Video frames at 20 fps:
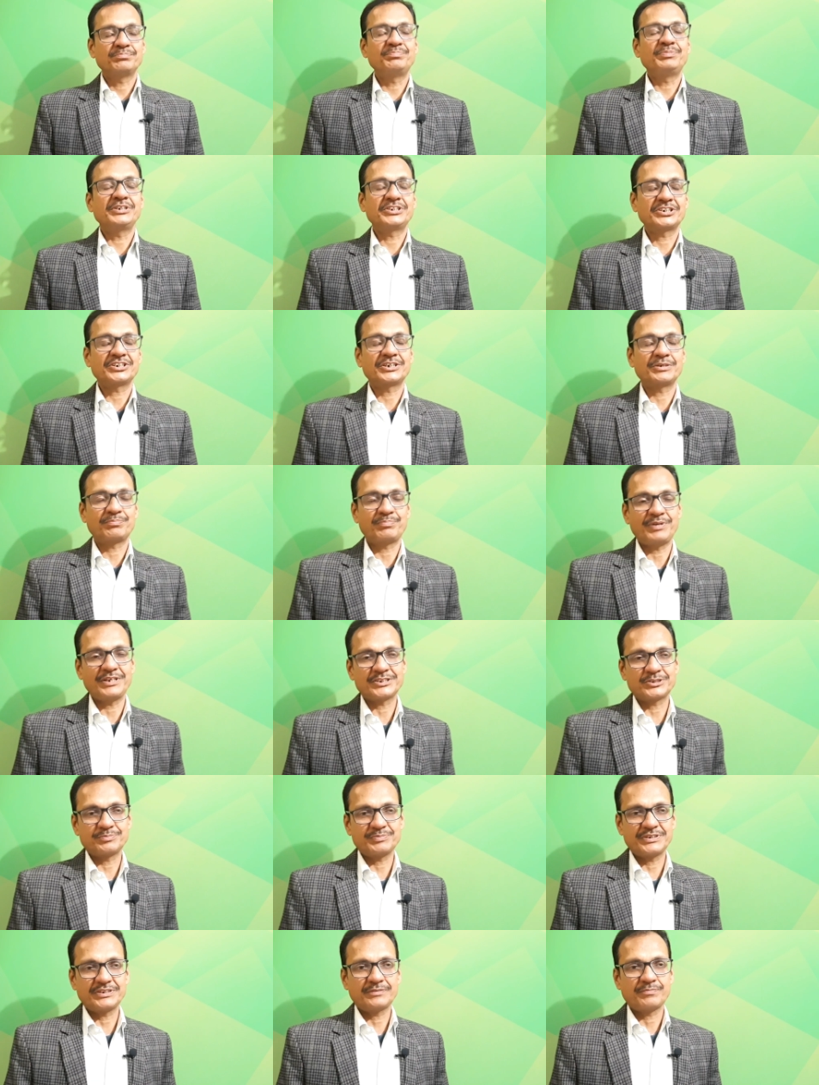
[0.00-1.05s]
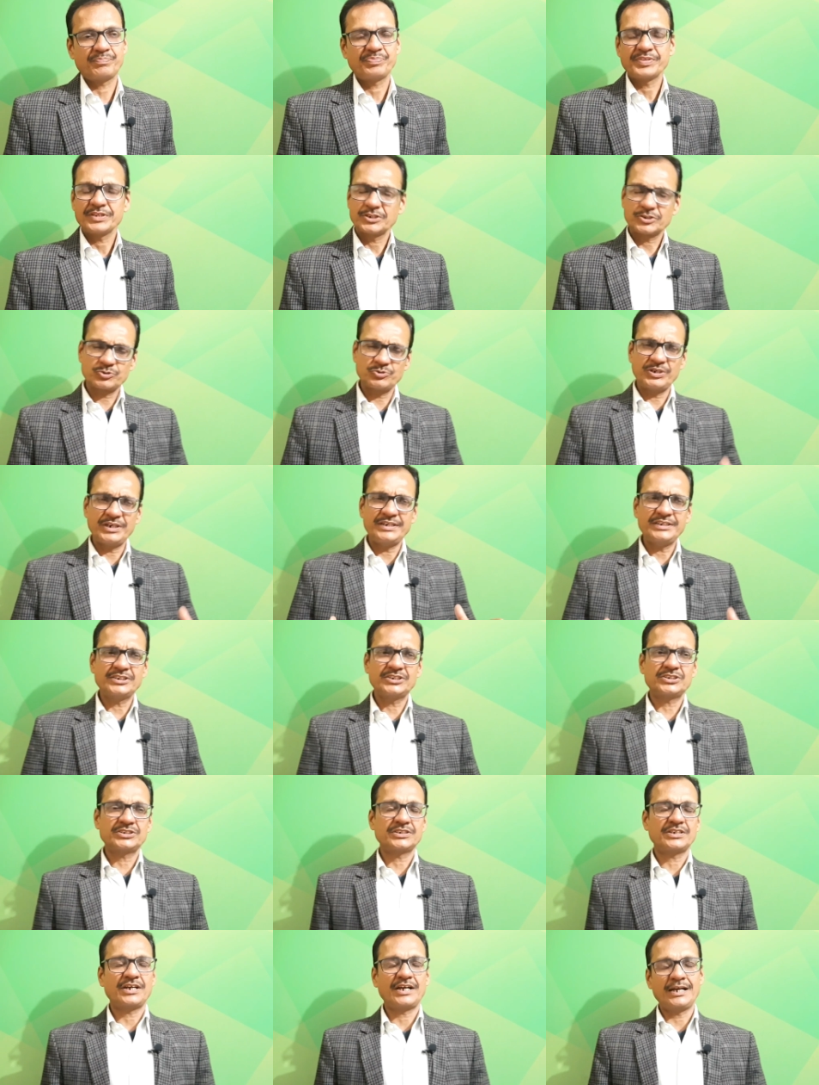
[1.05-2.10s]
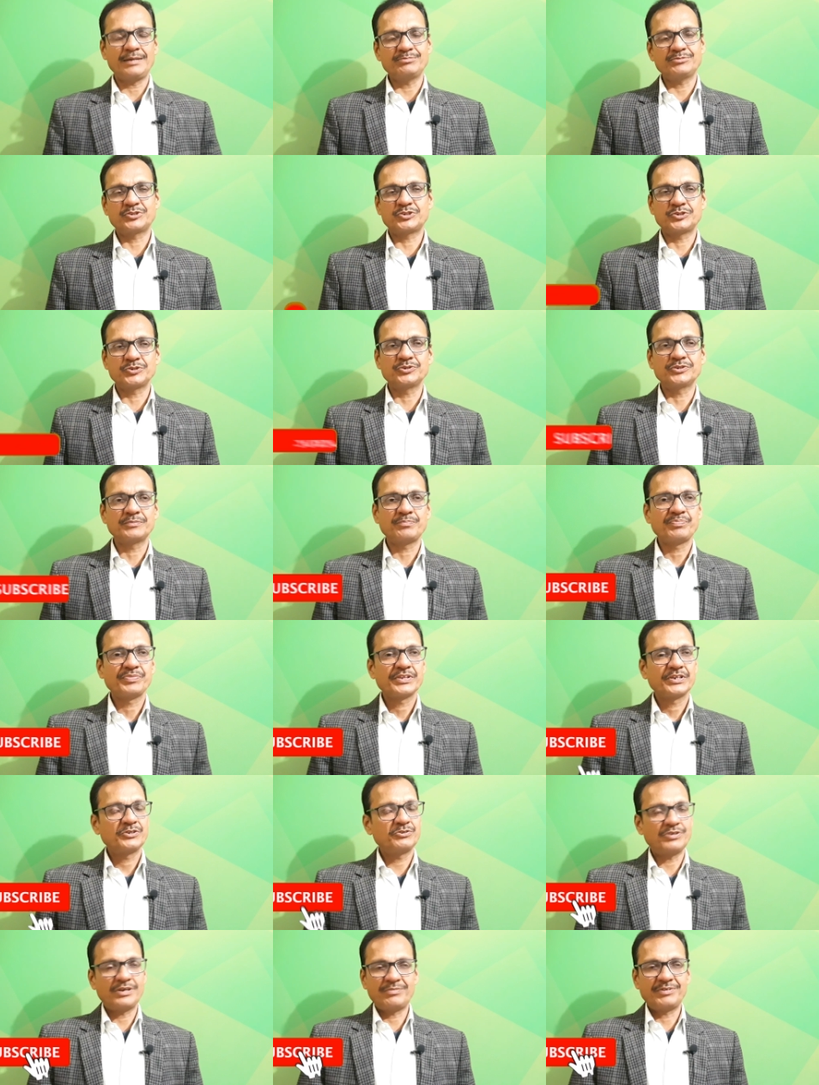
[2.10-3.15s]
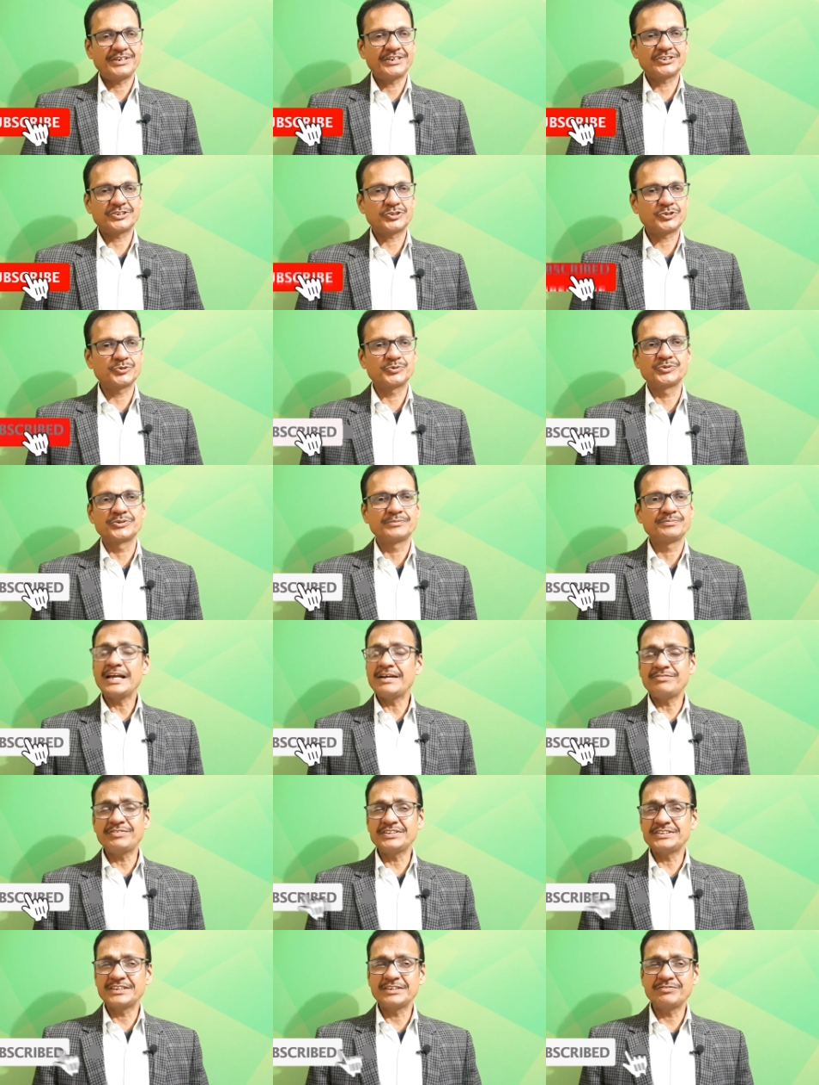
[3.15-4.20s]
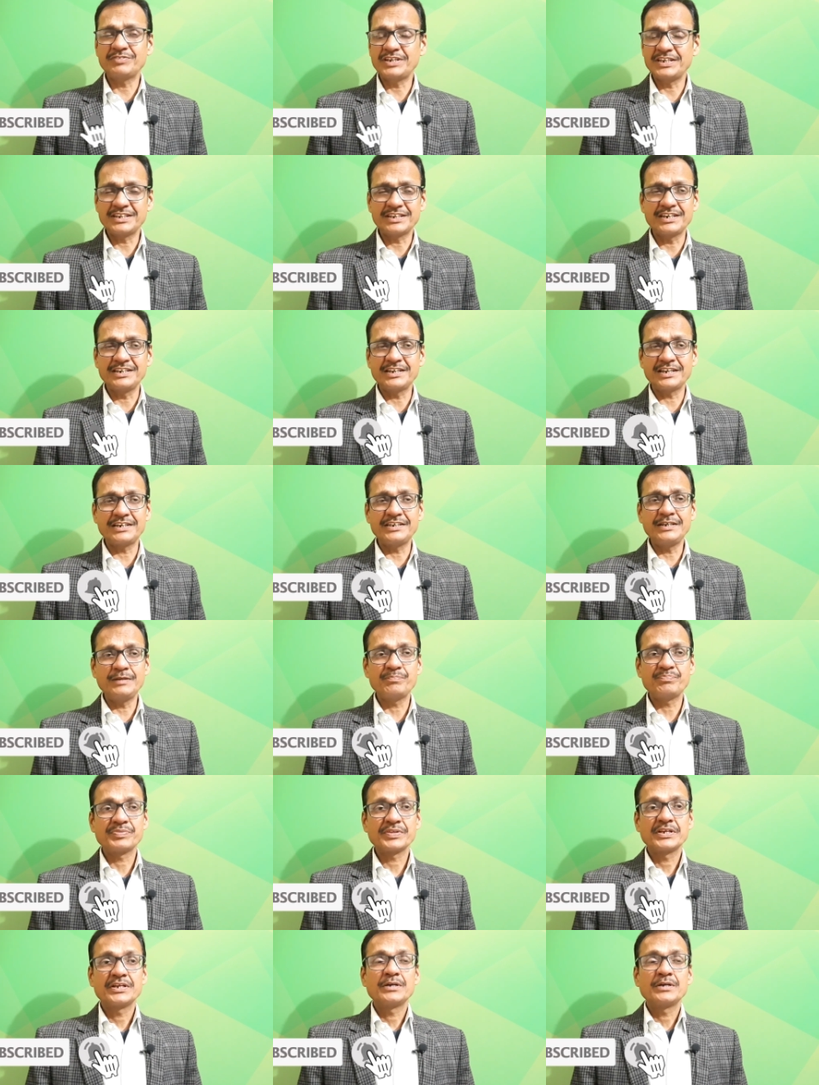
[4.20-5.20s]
better replacement. Students, I am sure you have understood everything very clearly.